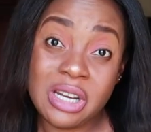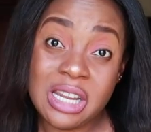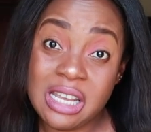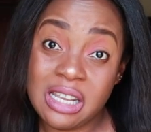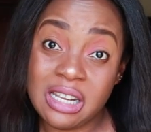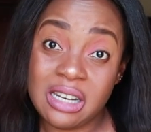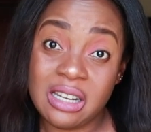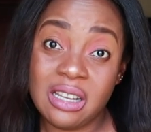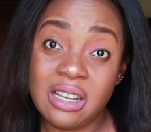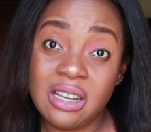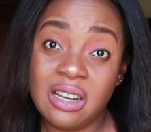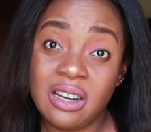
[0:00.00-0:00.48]

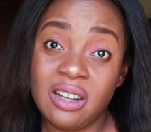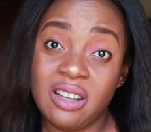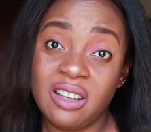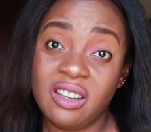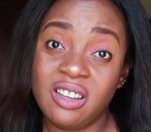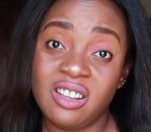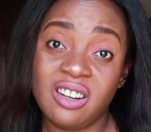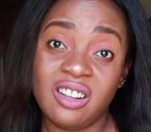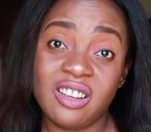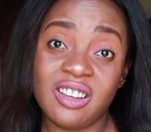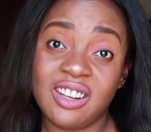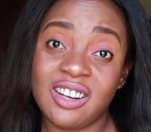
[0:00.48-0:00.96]
neat.
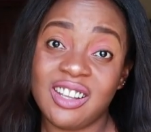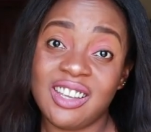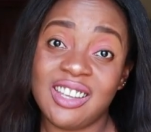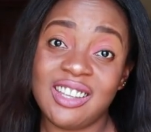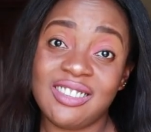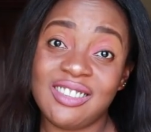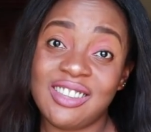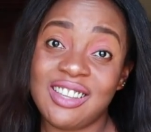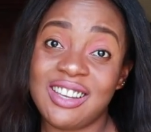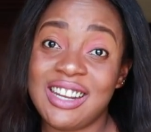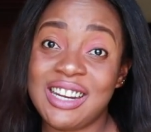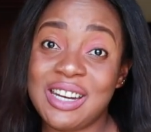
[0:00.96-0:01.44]
You're not gonna
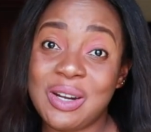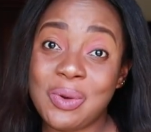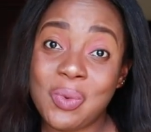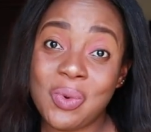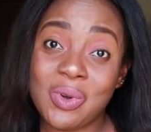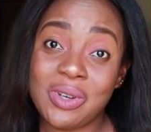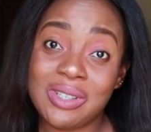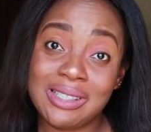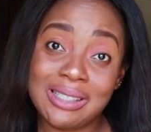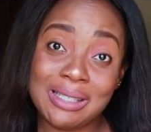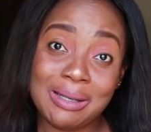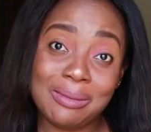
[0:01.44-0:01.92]
get that
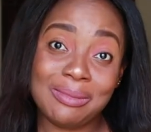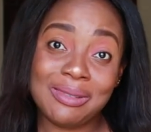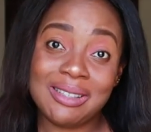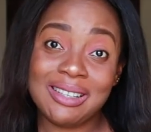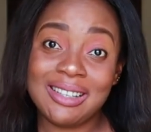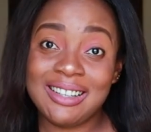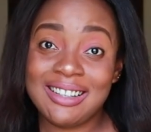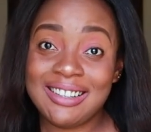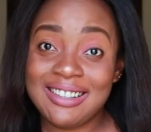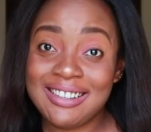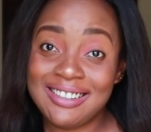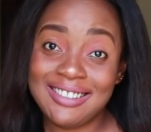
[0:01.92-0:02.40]
anywhere except
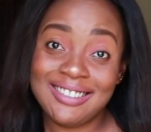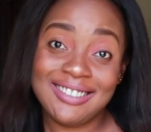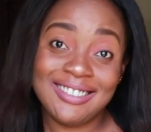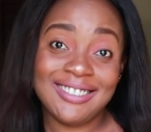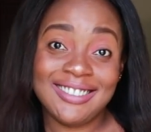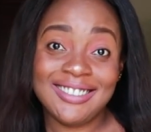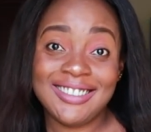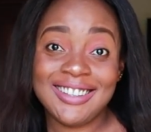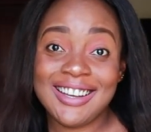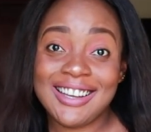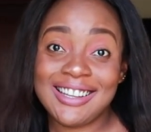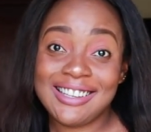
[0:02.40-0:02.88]
uh,
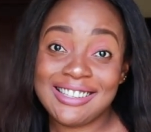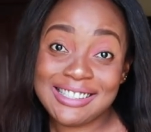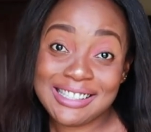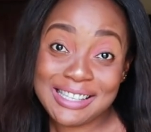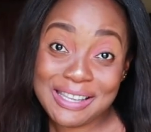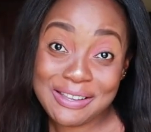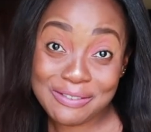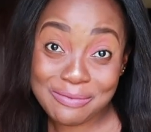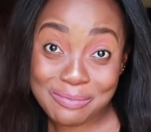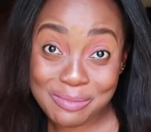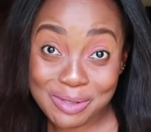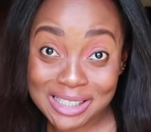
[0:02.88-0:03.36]
Colors
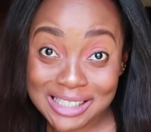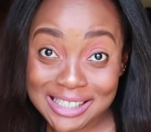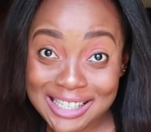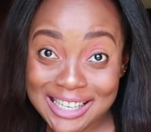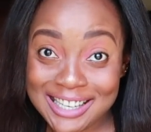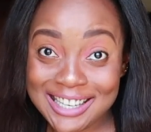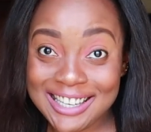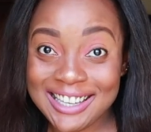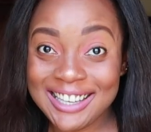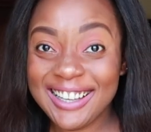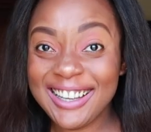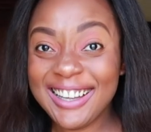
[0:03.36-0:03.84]
East Boutique.
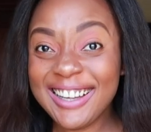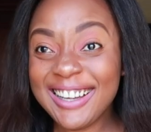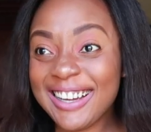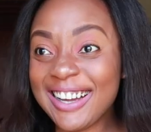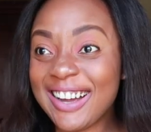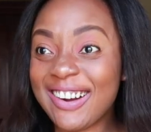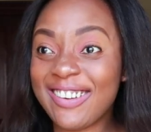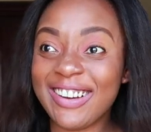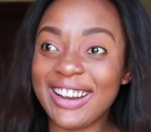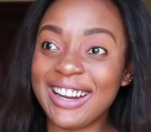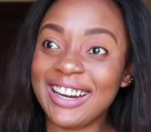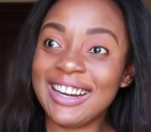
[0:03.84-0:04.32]

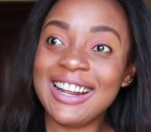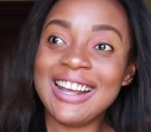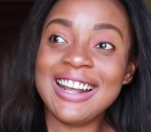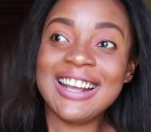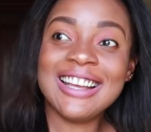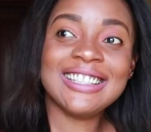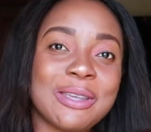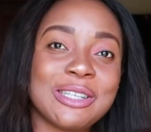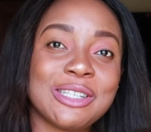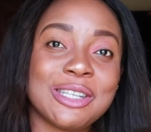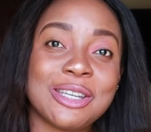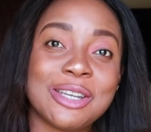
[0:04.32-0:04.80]
Alright,
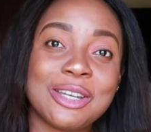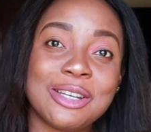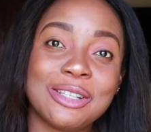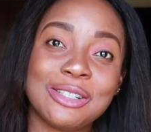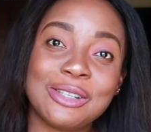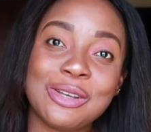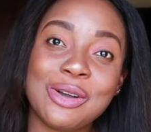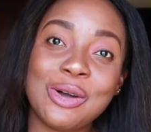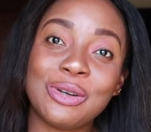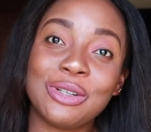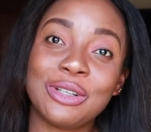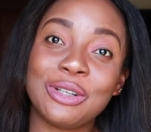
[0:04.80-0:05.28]
make sure you go
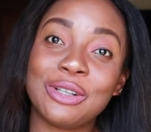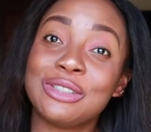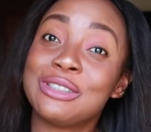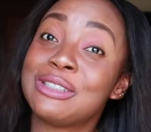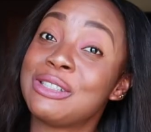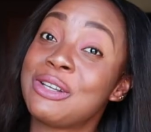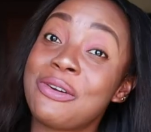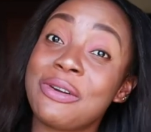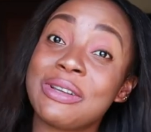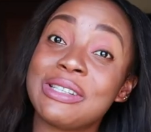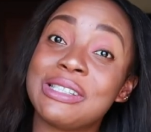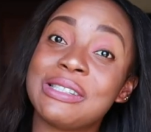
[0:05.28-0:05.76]
do all those
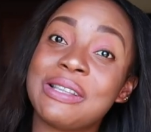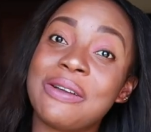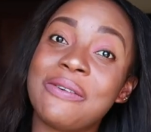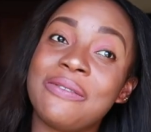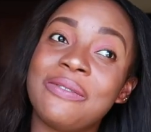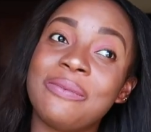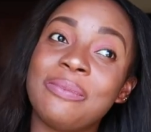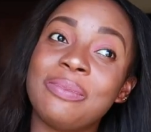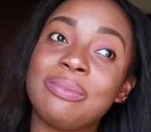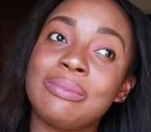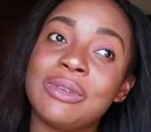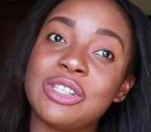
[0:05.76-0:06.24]
great stuff.
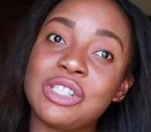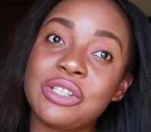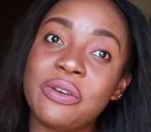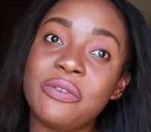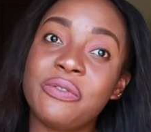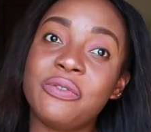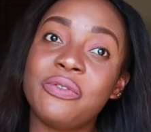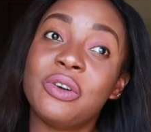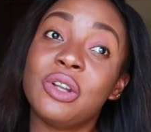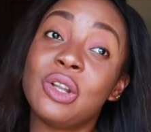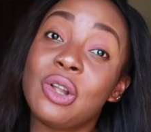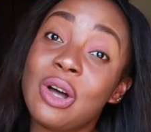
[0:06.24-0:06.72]
Make sure
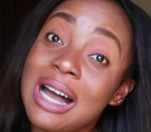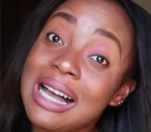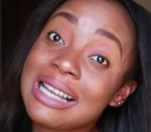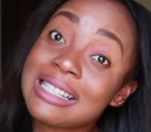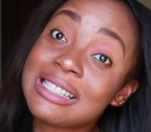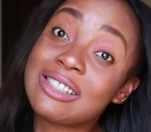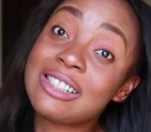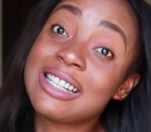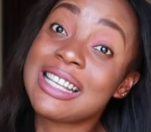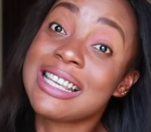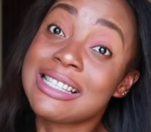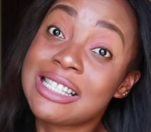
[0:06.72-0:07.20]
you follow
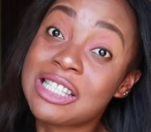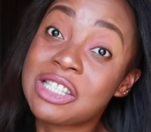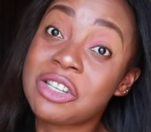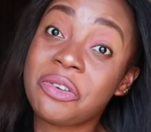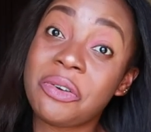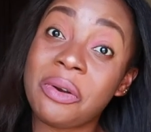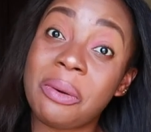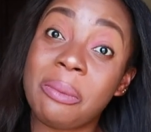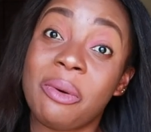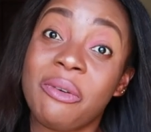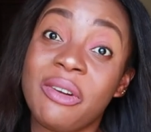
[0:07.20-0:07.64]
us on Instagram,